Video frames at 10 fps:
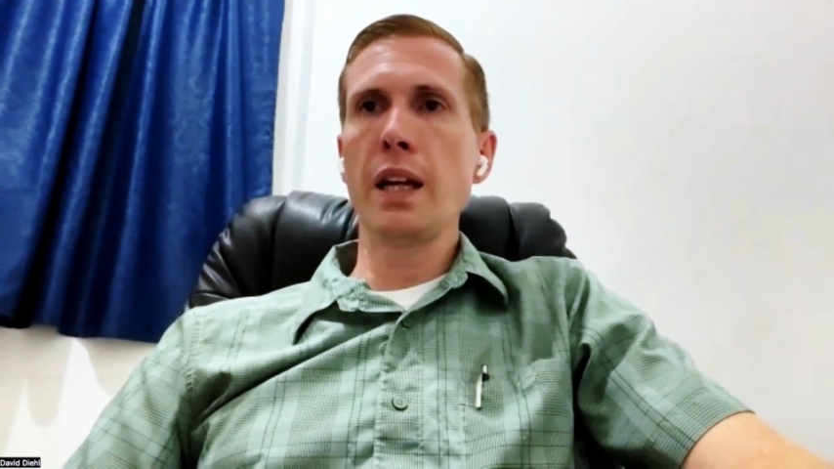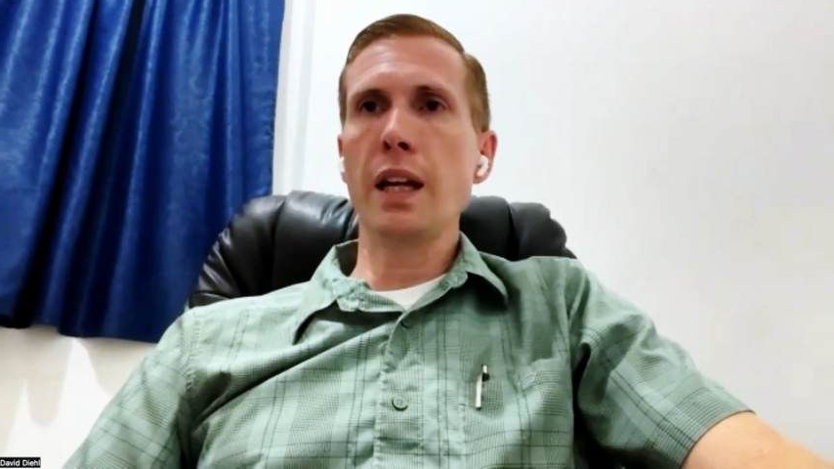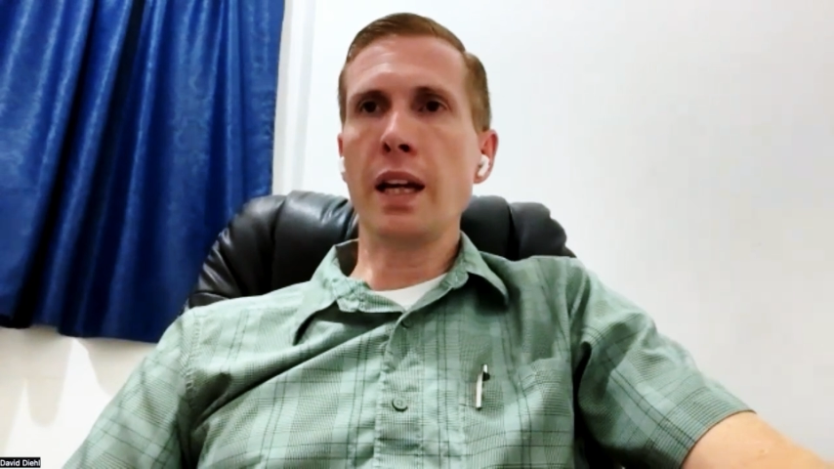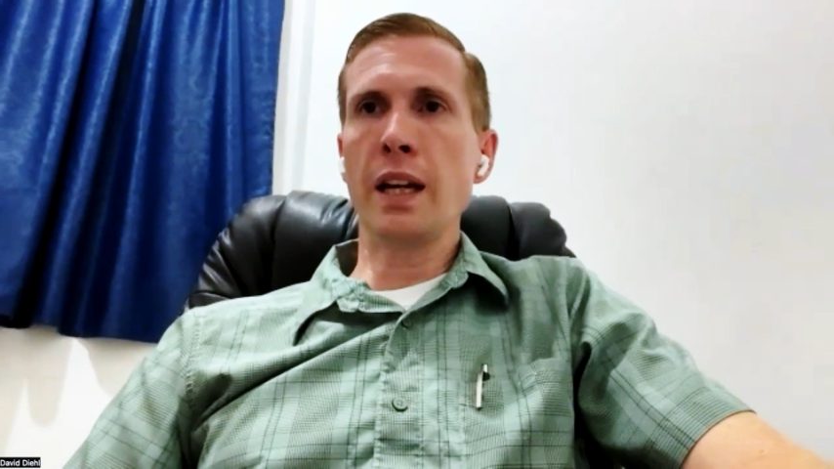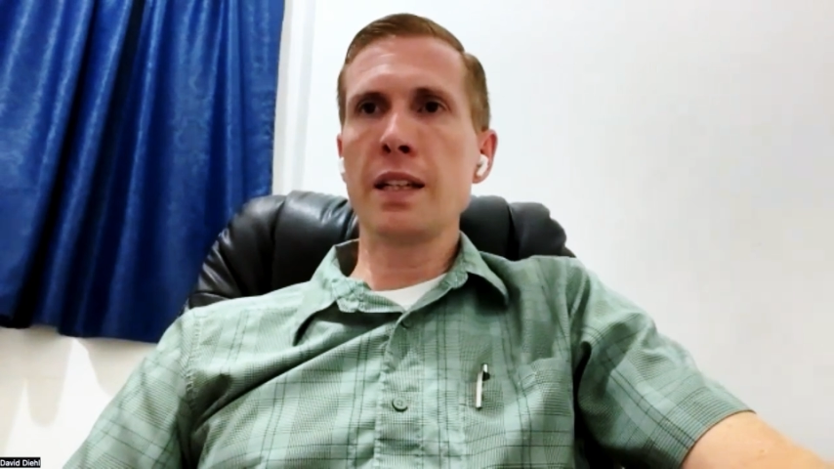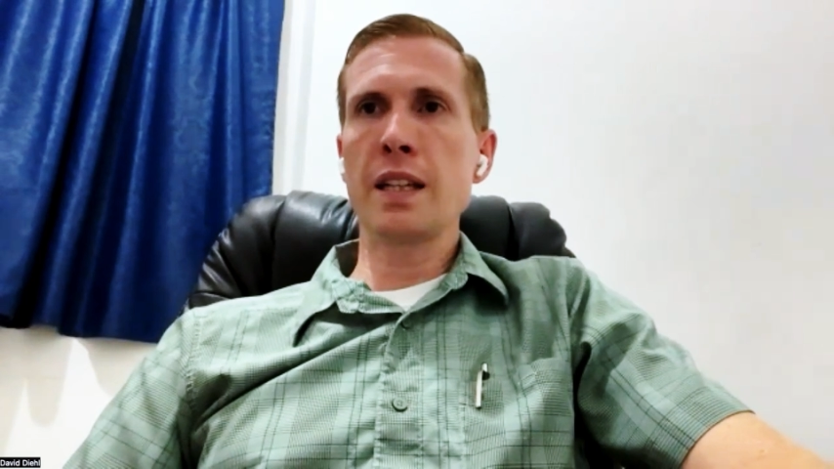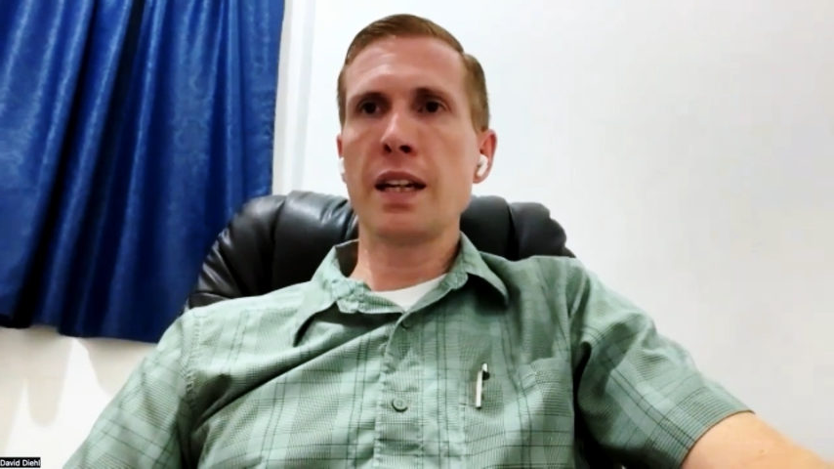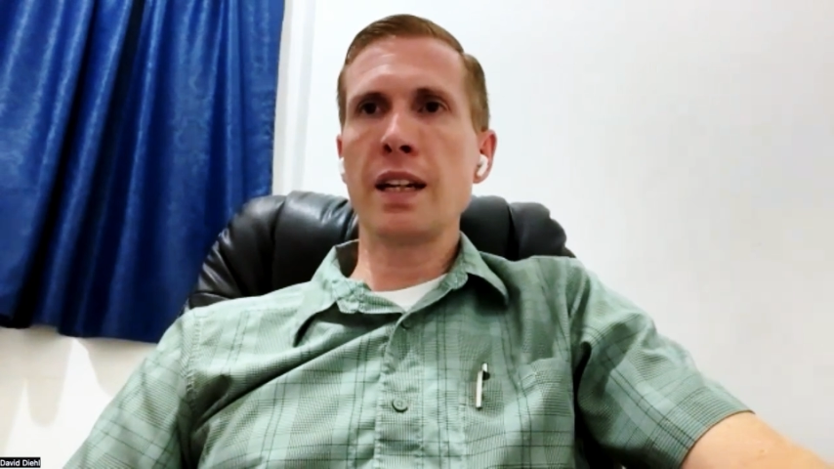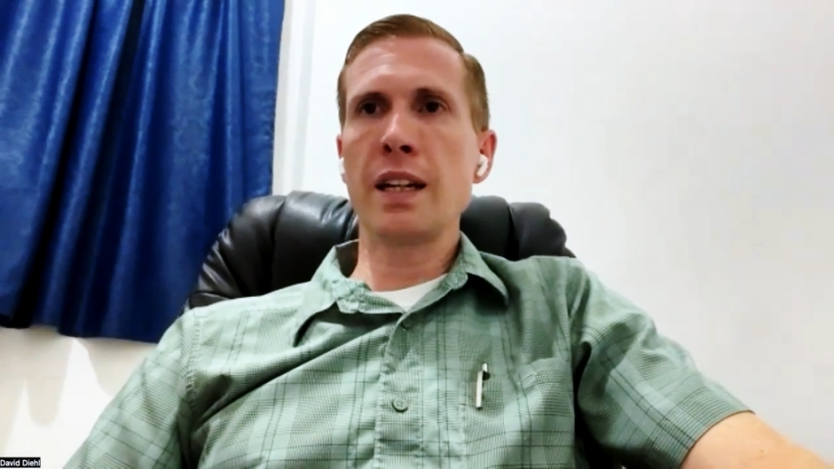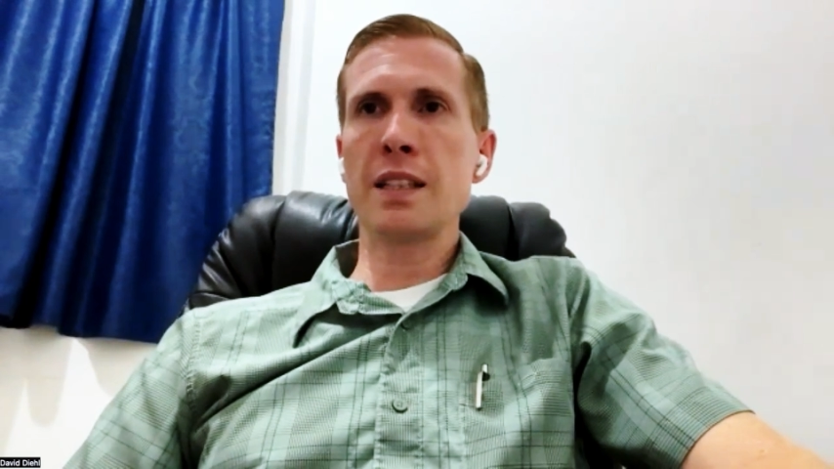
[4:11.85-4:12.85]
and
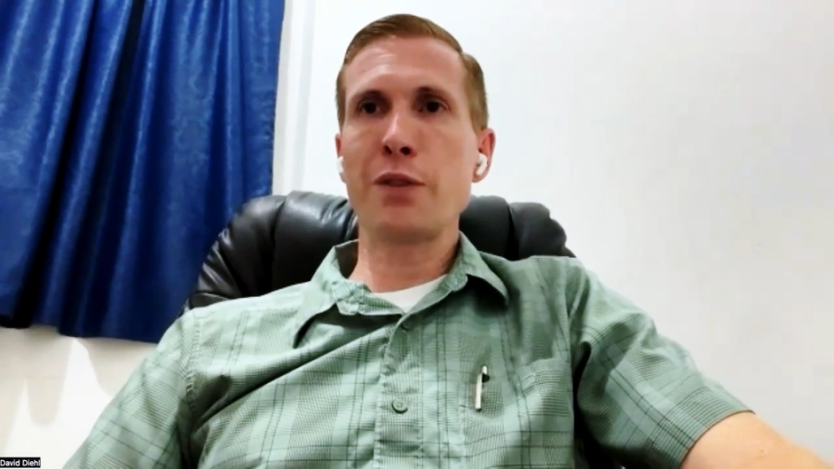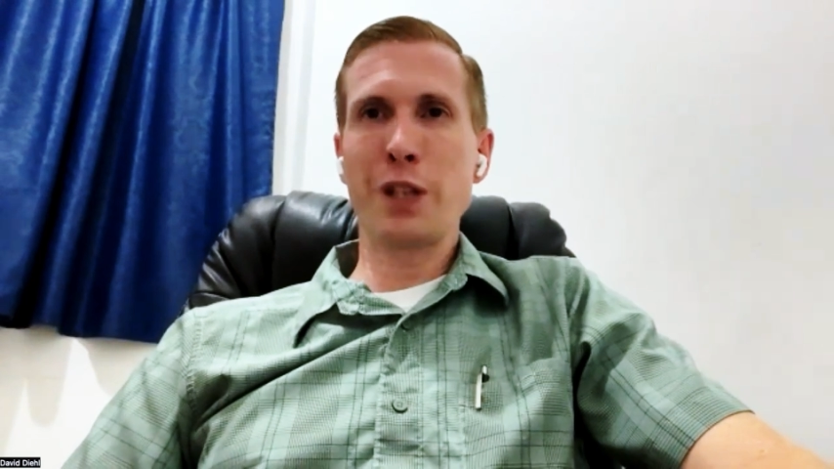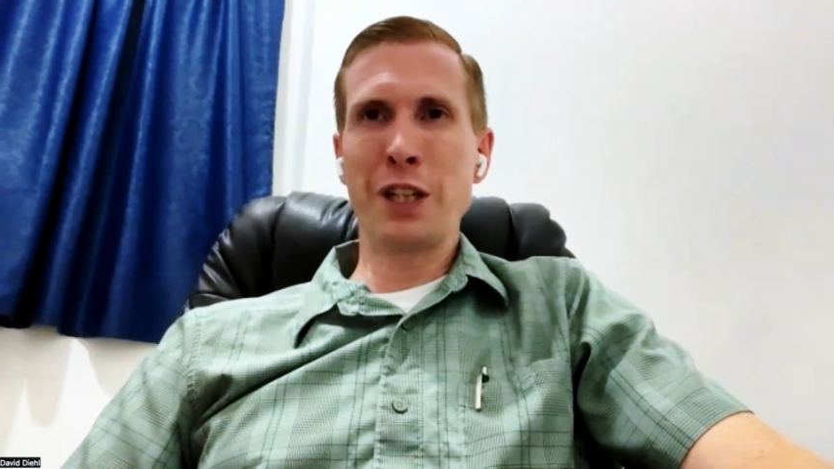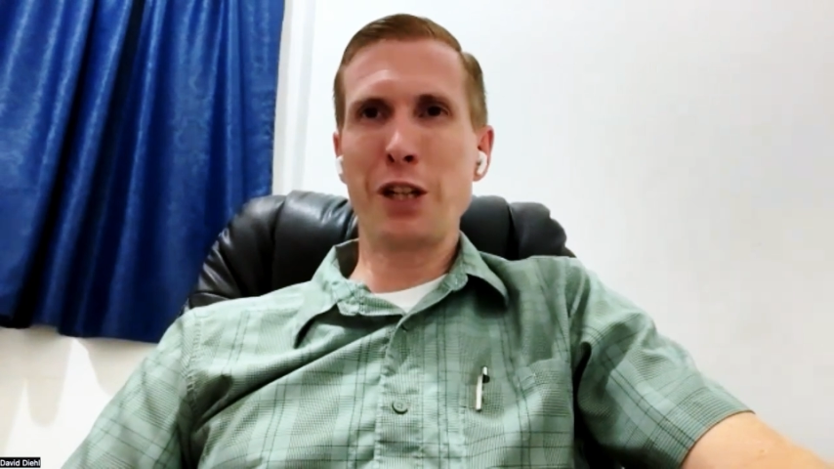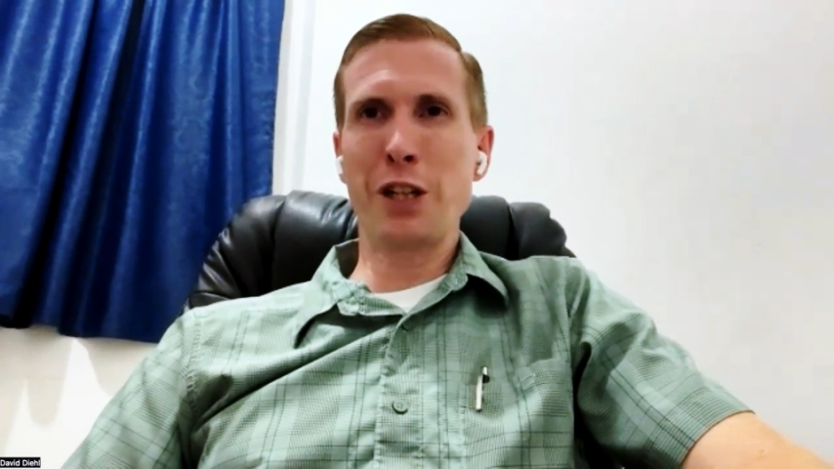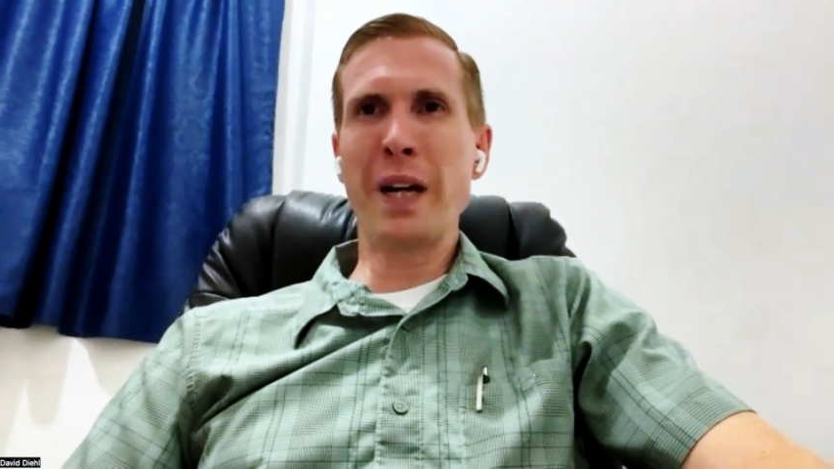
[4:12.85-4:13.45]
see if we can come